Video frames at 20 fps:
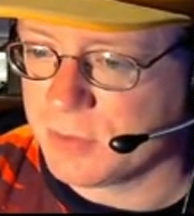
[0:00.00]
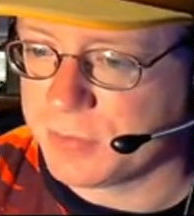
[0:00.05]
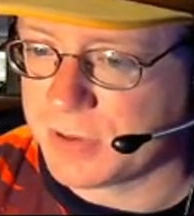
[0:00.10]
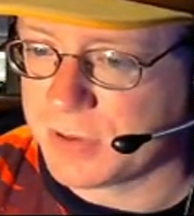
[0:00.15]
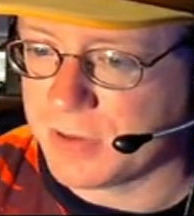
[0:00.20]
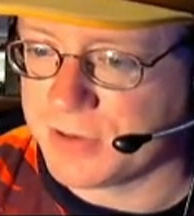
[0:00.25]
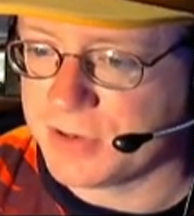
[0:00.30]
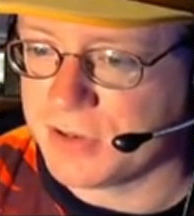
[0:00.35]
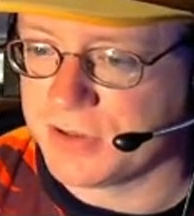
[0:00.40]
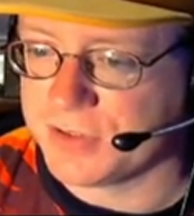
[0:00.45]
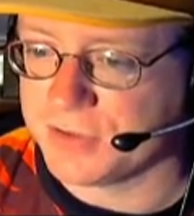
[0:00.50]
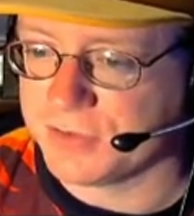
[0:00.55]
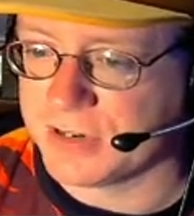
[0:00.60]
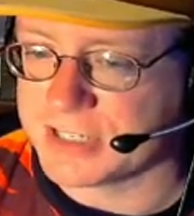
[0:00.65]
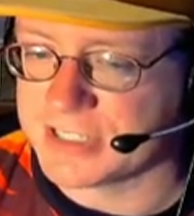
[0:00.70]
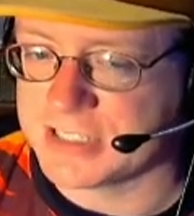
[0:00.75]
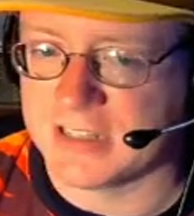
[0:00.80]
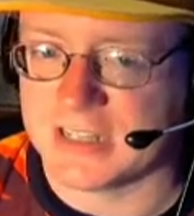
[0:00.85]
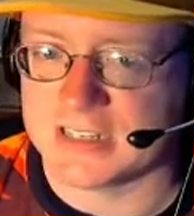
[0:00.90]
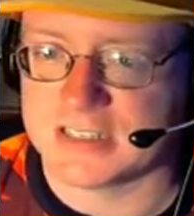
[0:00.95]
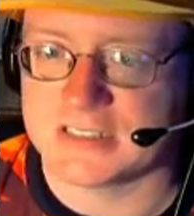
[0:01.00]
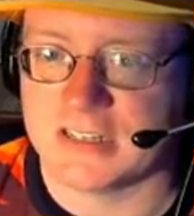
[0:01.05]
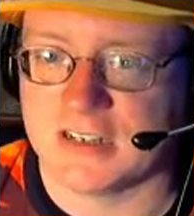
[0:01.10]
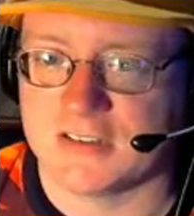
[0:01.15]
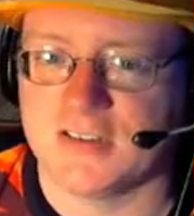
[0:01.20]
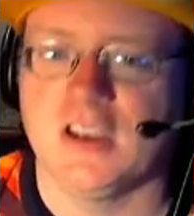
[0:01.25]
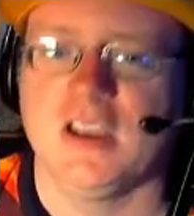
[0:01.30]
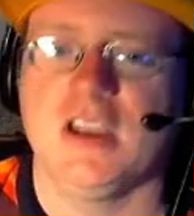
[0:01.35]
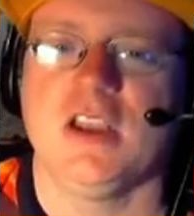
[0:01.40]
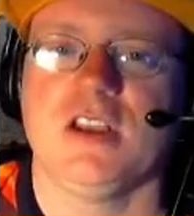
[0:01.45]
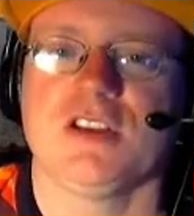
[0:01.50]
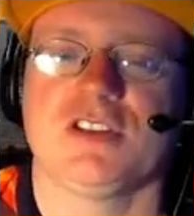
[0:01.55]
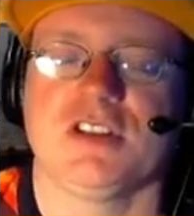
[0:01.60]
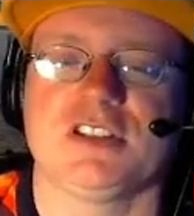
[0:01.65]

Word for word: Probably good on the rest of that stuff. So let's